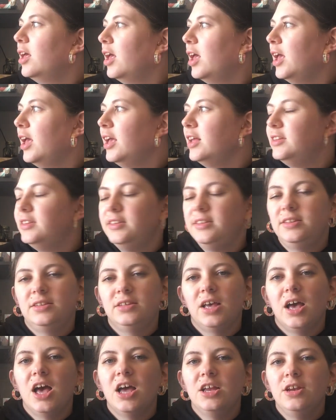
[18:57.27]
It's
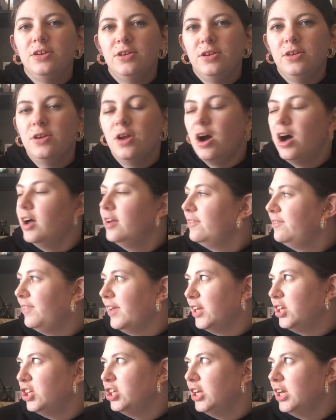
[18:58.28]
a
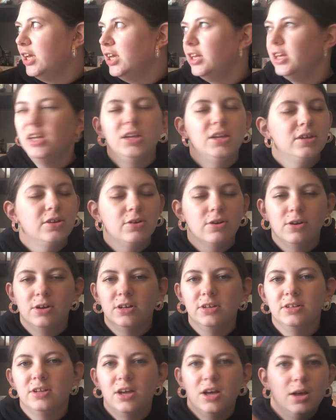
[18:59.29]
nonfiction
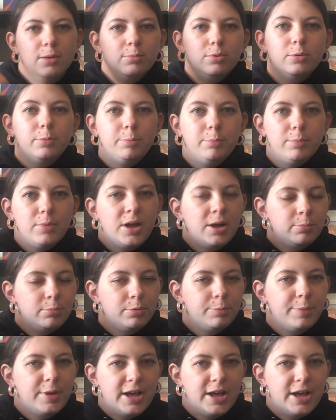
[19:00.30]
called Humble